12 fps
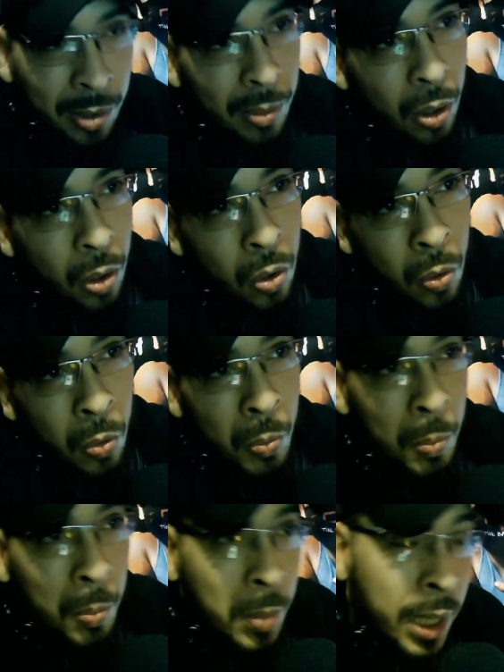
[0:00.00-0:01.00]
Oh
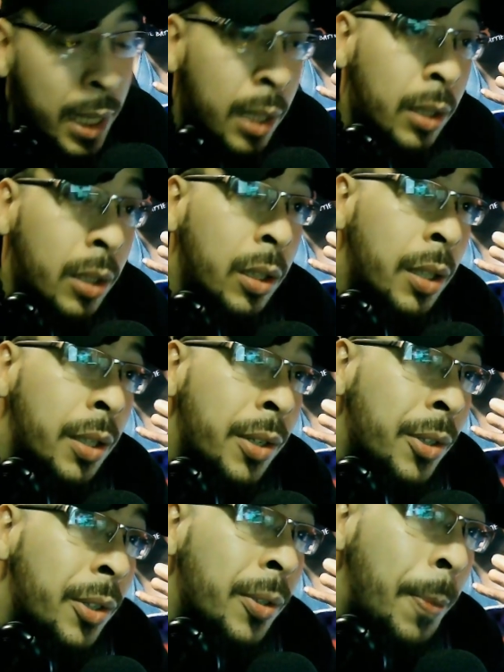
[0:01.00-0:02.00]
my
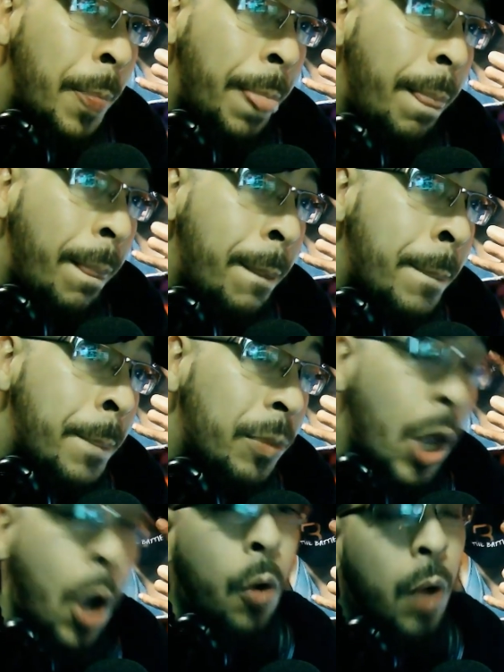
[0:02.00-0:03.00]
goodness.
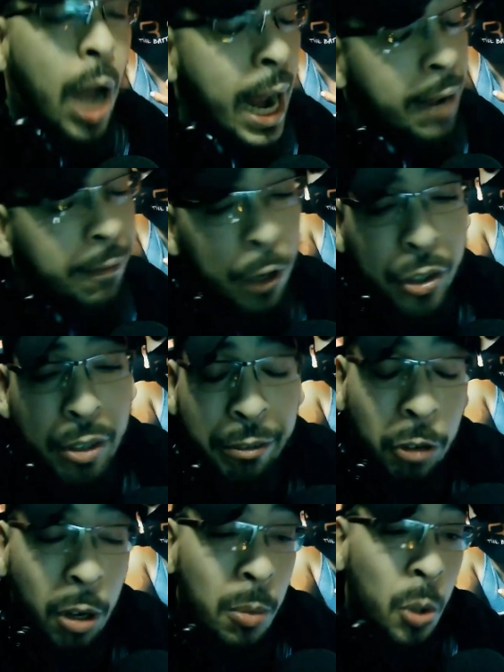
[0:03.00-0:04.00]
Yo, alright, first and
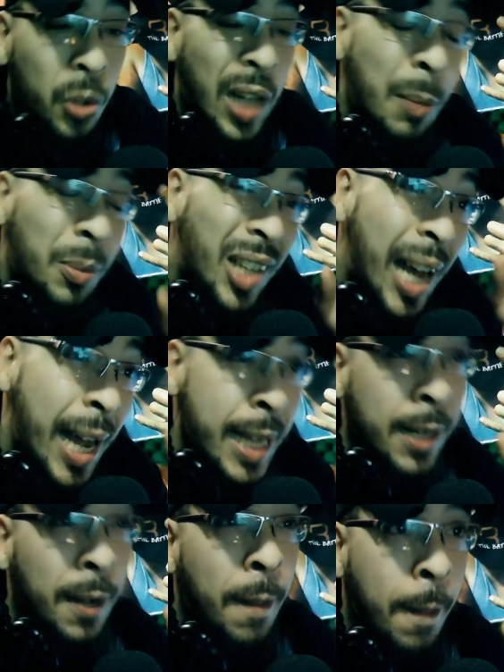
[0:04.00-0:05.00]
foremost, I'm
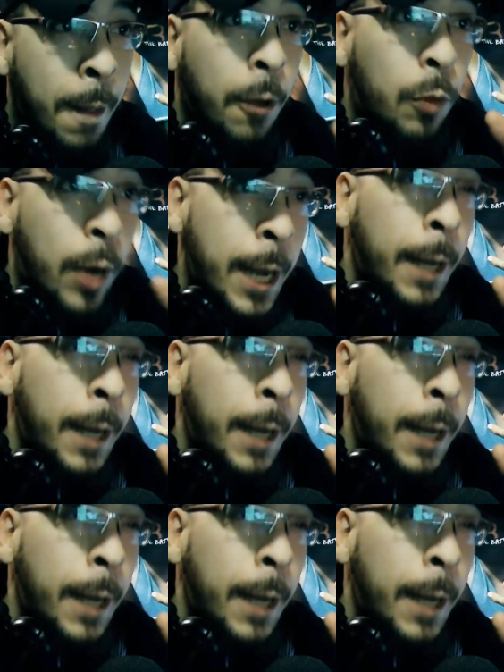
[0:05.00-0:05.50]
tight, right?